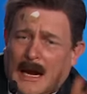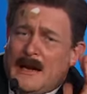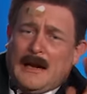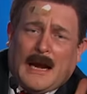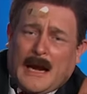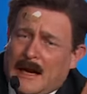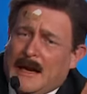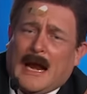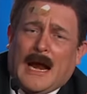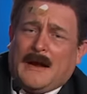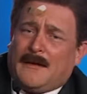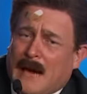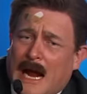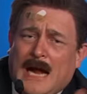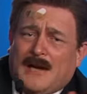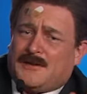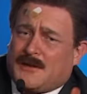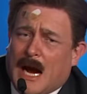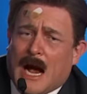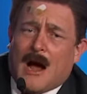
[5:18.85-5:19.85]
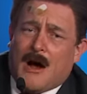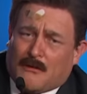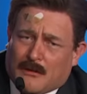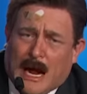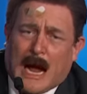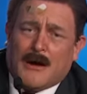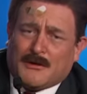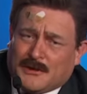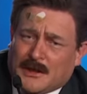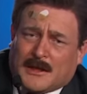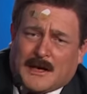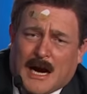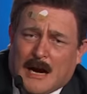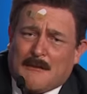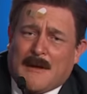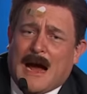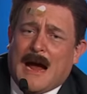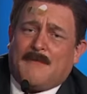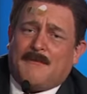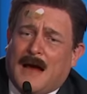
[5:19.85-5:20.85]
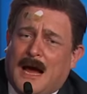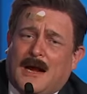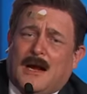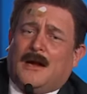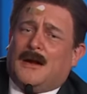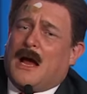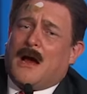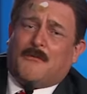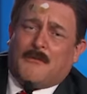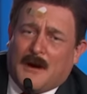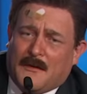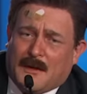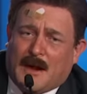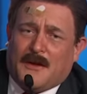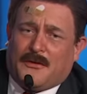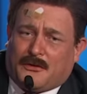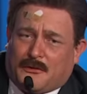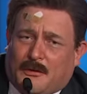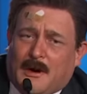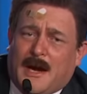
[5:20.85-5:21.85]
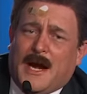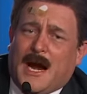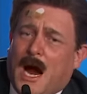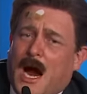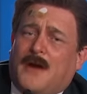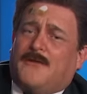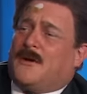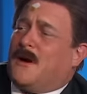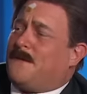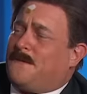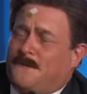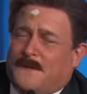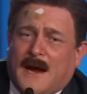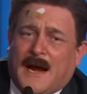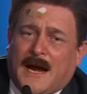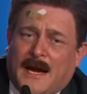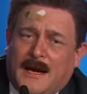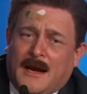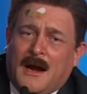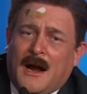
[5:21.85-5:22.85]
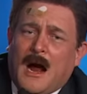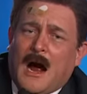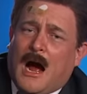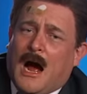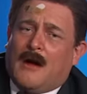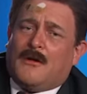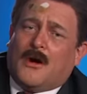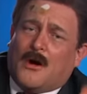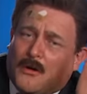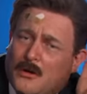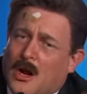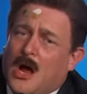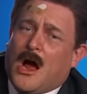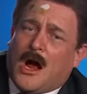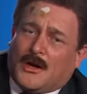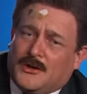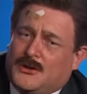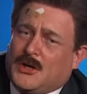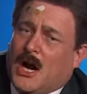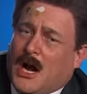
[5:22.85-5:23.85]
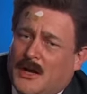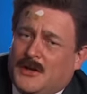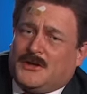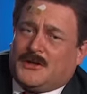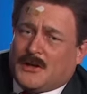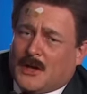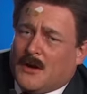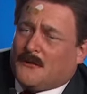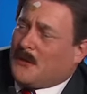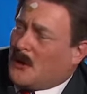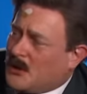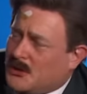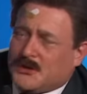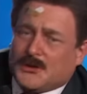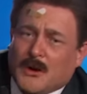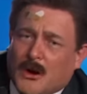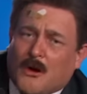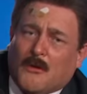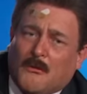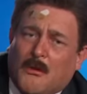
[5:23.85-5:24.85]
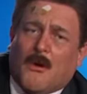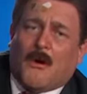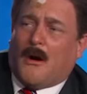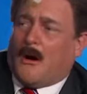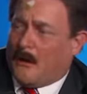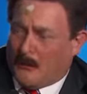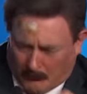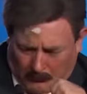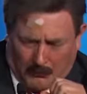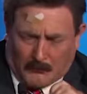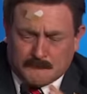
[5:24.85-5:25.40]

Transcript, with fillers: And, and, and that's how how's it come I'm not allowed within 300 feet of no Long John Silver's no more.